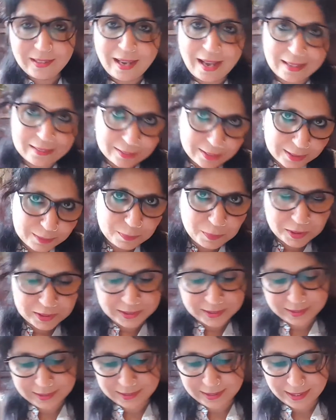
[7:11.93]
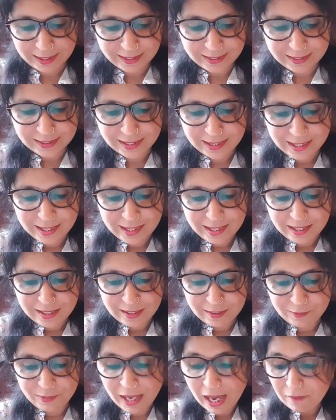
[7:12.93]
And this person says,
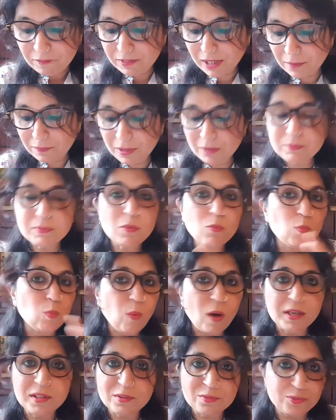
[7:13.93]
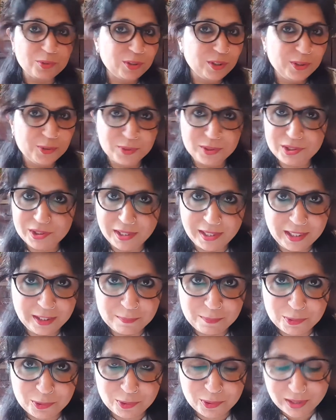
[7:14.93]
we have developed a wonderful new training
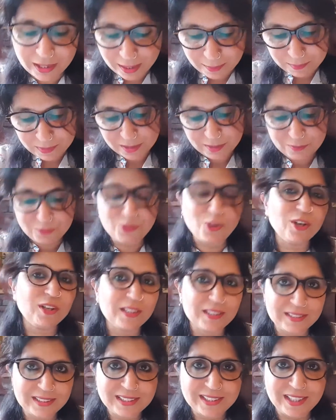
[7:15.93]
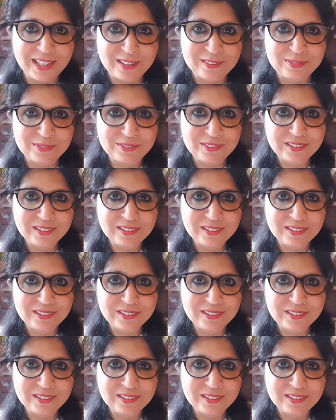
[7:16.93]
program for our staff.